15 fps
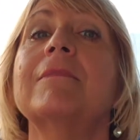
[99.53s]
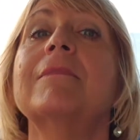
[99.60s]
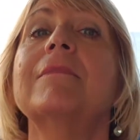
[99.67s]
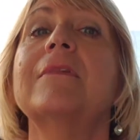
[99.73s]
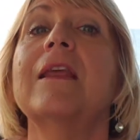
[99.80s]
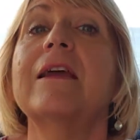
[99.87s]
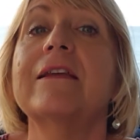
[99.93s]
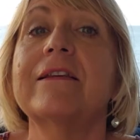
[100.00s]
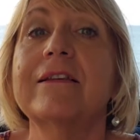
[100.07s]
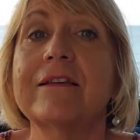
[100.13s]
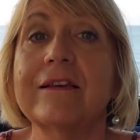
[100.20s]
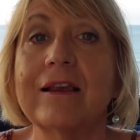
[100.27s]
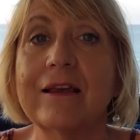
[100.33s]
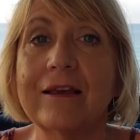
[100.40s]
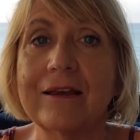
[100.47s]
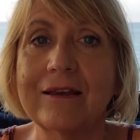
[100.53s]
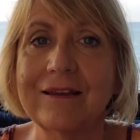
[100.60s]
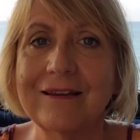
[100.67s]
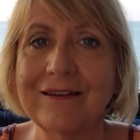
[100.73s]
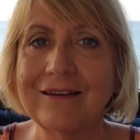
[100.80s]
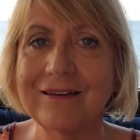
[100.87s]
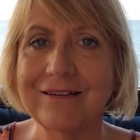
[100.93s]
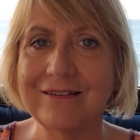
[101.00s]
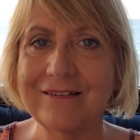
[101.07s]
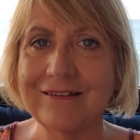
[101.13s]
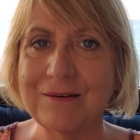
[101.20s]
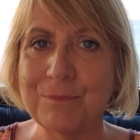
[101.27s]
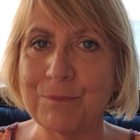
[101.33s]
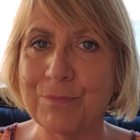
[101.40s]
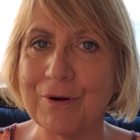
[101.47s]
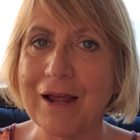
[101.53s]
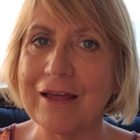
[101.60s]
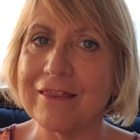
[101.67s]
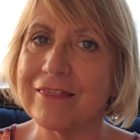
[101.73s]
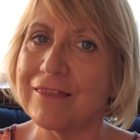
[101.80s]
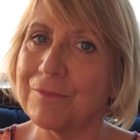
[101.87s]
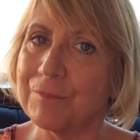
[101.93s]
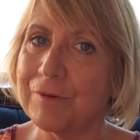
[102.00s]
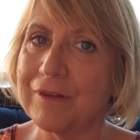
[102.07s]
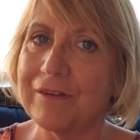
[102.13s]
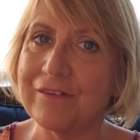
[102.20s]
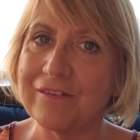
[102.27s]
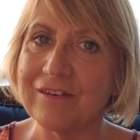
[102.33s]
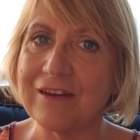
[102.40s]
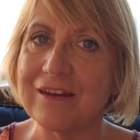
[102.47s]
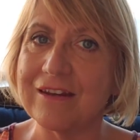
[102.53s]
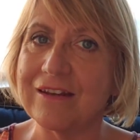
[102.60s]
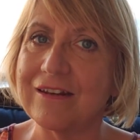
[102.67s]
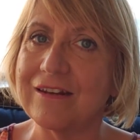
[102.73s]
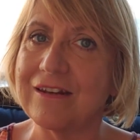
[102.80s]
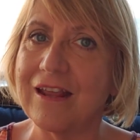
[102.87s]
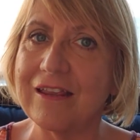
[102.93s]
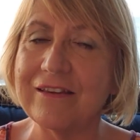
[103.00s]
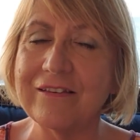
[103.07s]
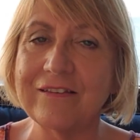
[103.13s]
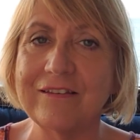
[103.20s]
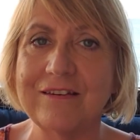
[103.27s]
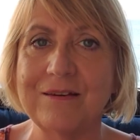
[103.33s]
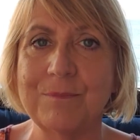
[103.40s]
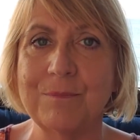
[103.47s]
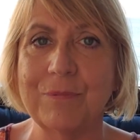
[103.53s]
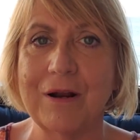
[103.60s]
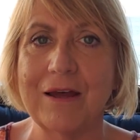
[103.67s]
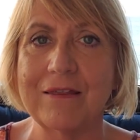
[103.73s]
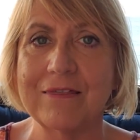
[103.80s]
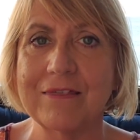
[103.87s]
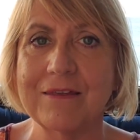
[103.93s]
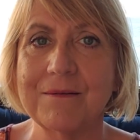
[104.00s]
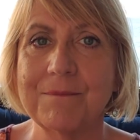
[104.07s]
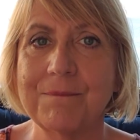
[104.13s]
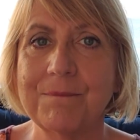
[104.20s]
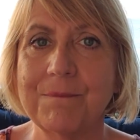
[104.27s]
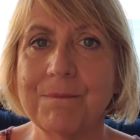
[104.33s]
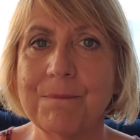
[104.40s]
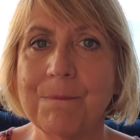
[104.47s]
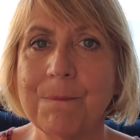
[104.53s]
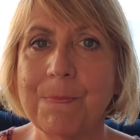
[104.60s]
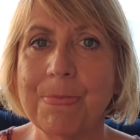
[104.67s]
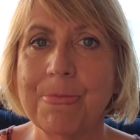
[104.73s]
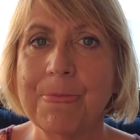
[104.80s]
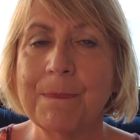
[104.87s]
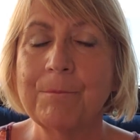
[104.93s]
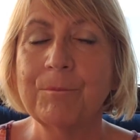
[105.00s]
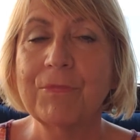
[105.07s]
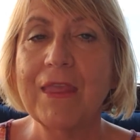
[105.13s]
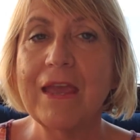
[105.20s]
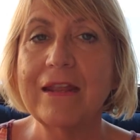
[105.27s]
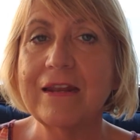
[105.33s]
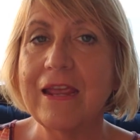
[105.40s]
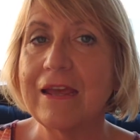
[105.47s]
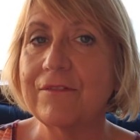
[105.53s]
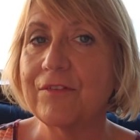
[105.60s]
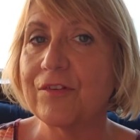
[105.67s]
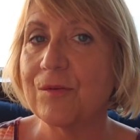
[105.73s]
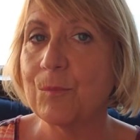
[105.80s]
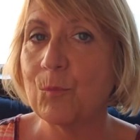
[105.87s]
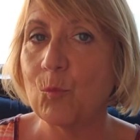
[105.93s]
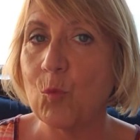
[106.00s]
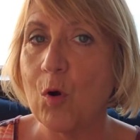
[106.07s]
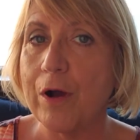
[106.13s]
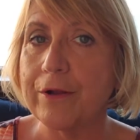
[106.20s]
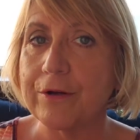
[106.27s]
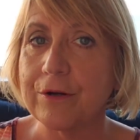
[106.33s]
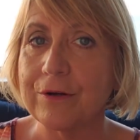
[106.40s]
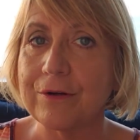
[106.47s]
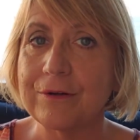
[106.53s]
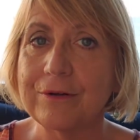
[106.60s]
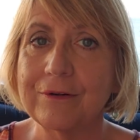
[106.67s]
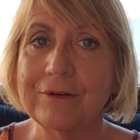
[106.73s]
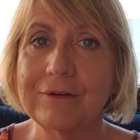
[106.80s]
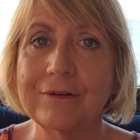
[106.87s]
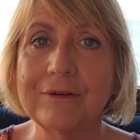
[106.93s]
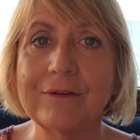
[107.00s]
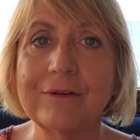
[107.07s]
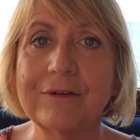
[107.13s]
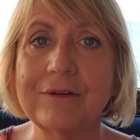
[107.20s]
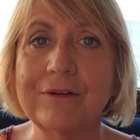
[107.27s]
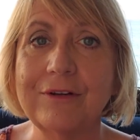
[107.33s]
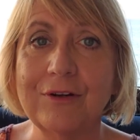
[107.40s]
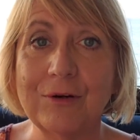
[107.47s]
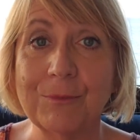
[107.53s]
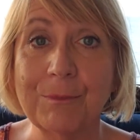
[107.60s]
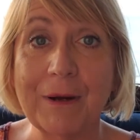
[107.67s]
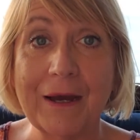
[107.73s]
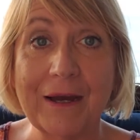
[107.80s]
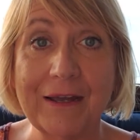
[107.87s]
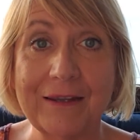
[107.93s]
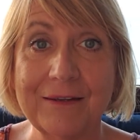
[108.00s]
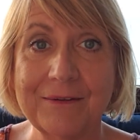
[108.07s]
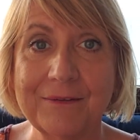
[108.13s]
Nice deep breath. Please take a nice deep breath and have some water nearby.